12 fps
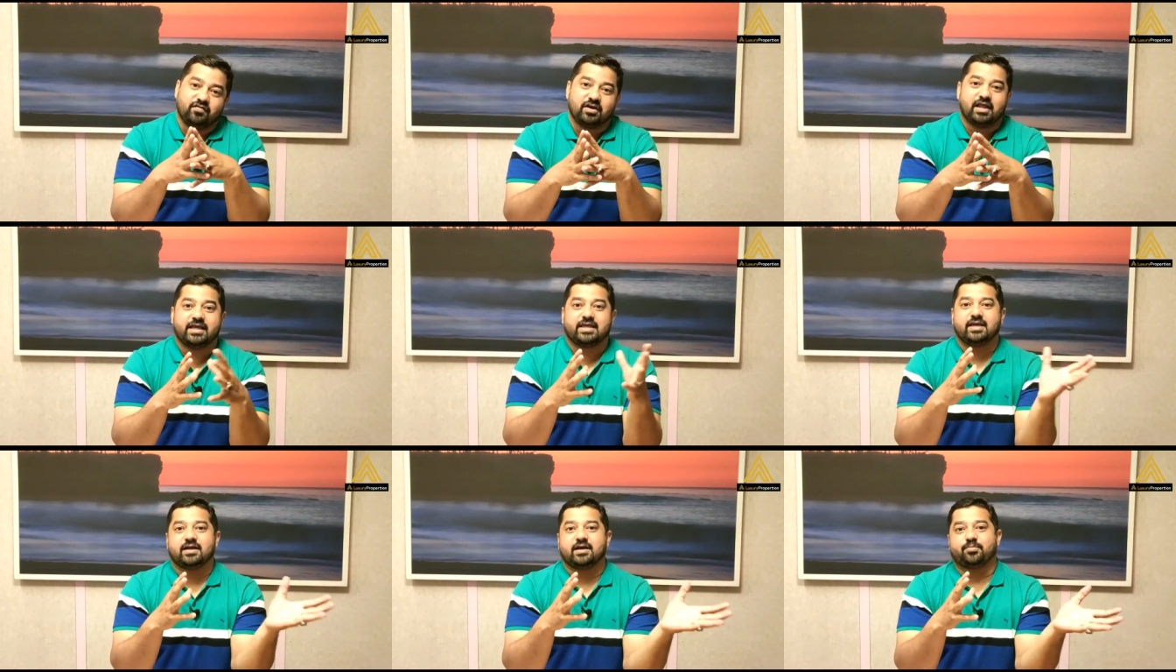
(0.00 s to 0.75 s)
for
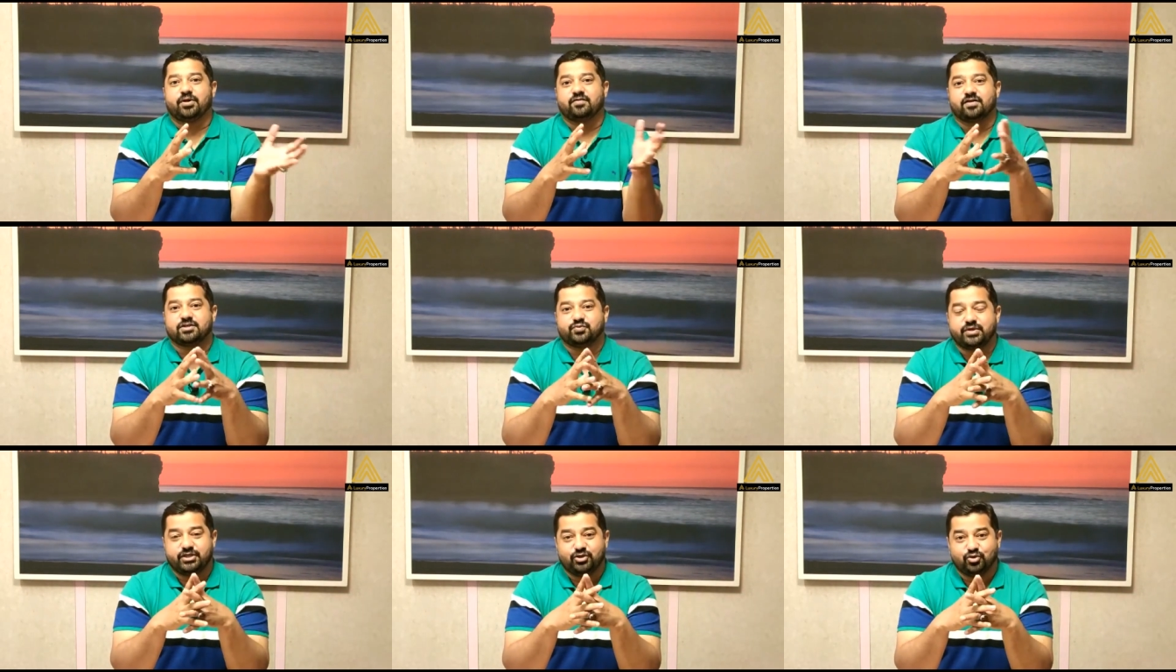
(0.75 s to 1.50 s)
liking our previous
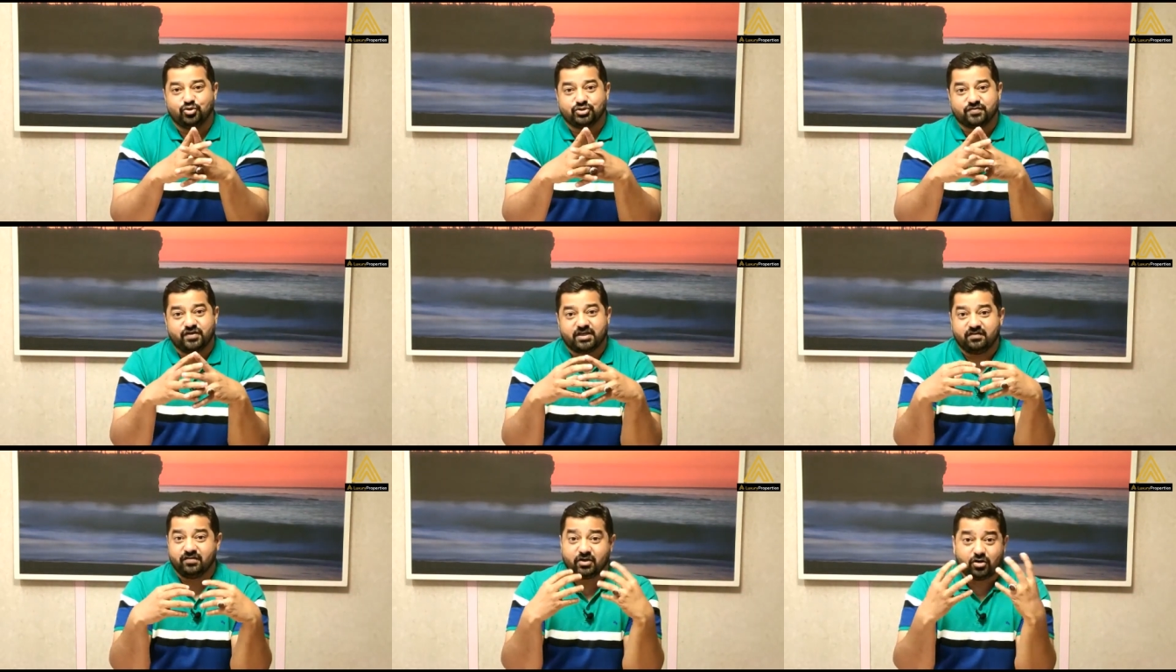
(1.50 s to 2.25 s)
videos, for
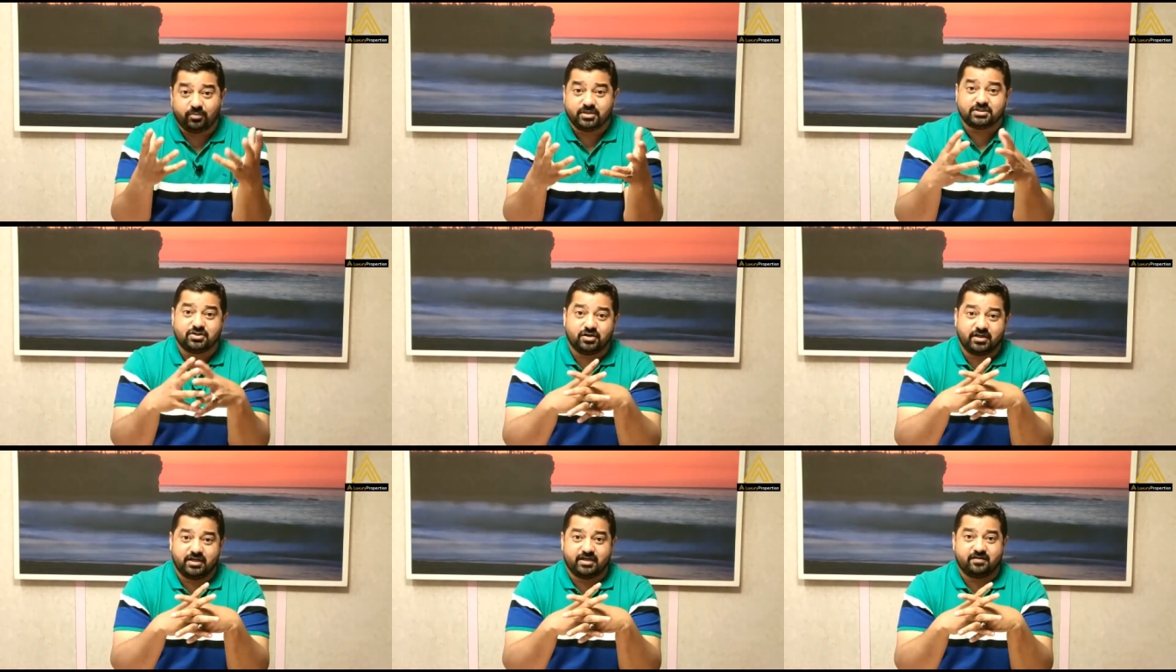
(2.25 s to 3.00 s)
giving comments
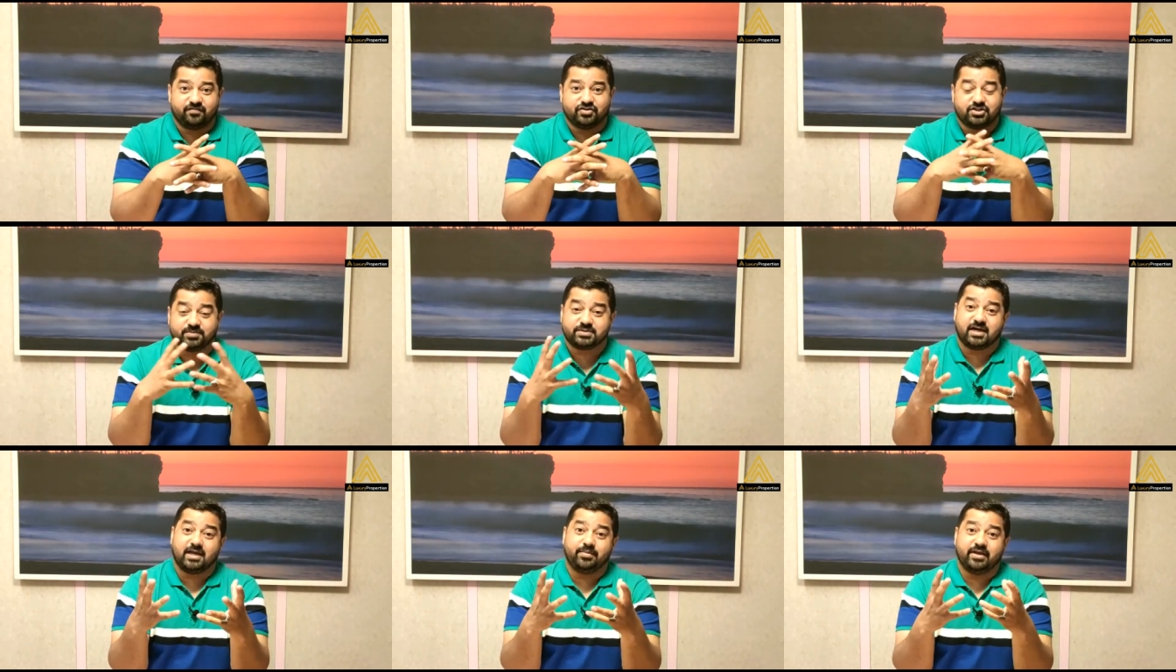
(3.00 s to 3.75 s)
on it, and for
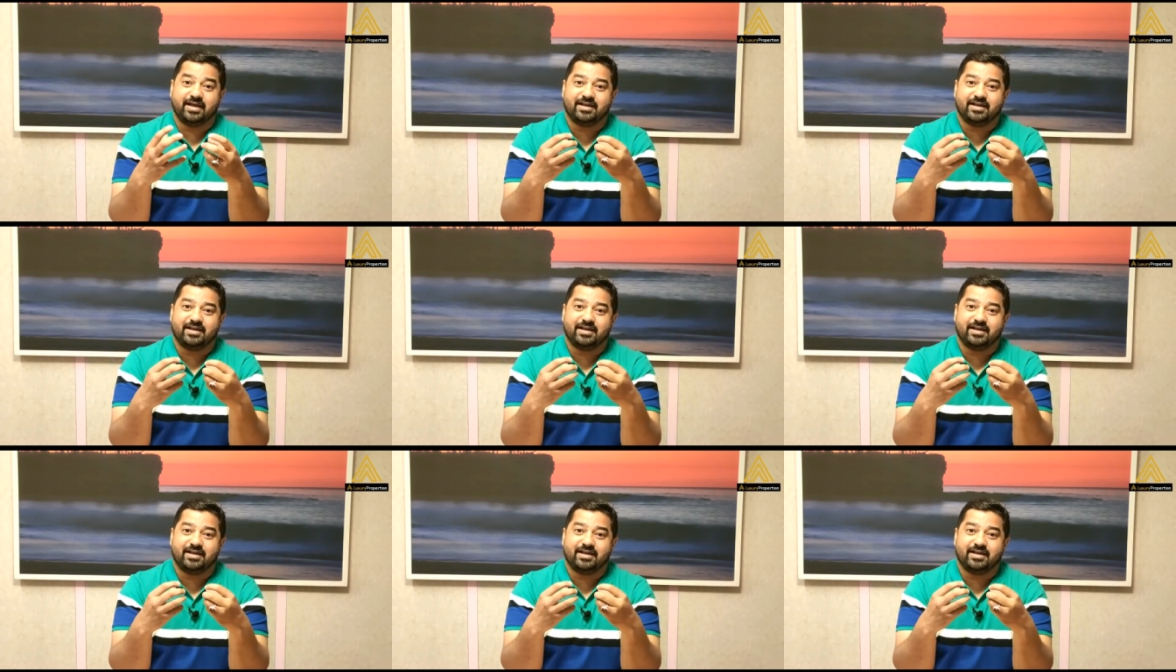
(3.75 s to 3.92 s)
subscribing.